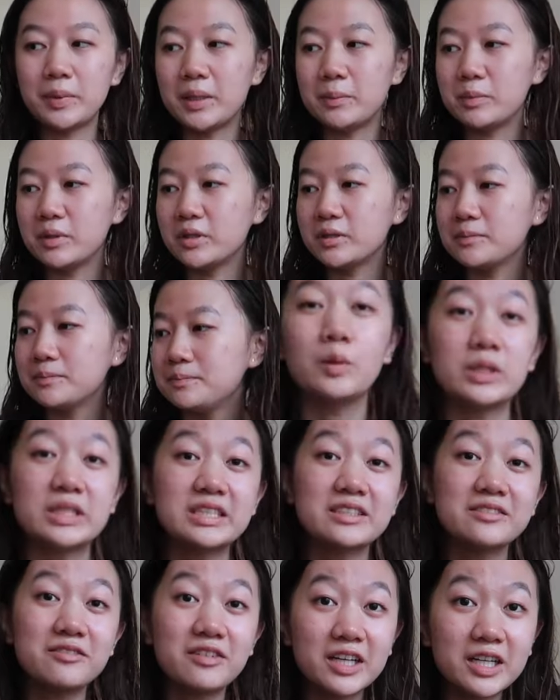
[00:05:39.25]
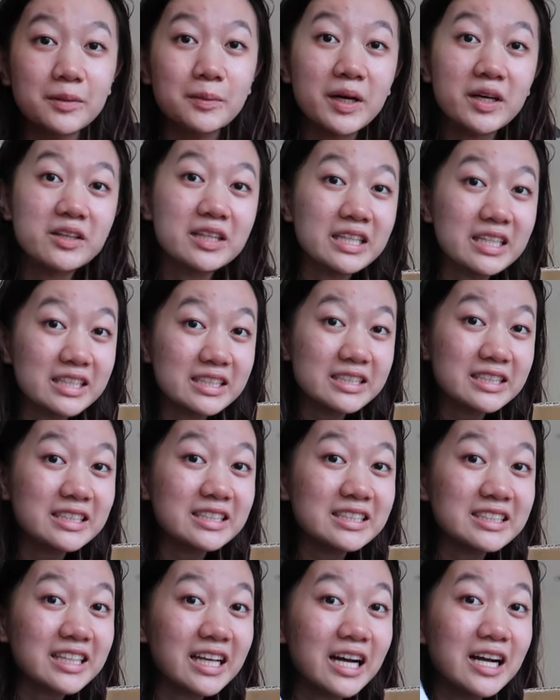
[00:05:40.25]
paper. What's fun about
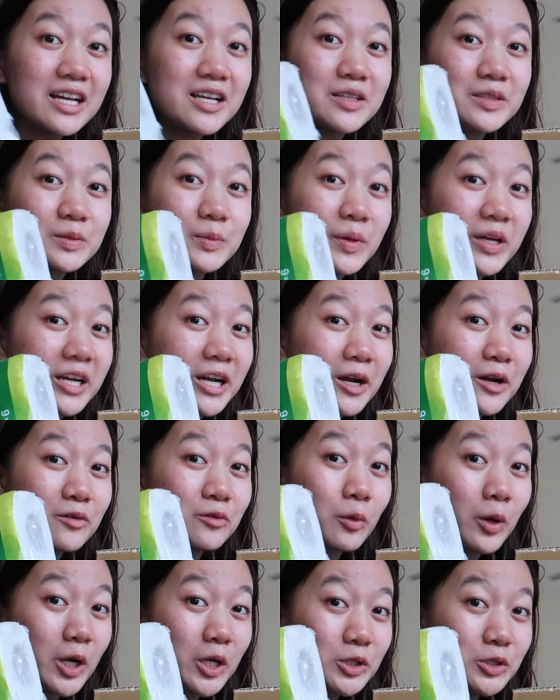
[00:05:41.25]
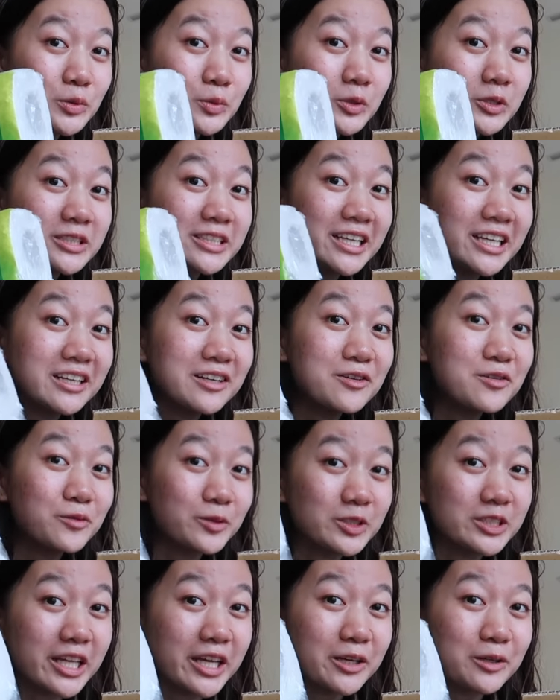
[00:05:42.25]
this is that it's made out of 100%
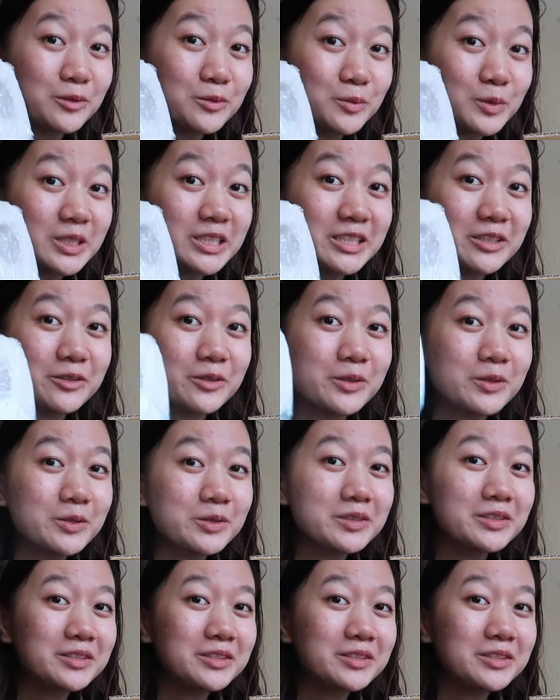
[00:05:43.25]
recycled materials.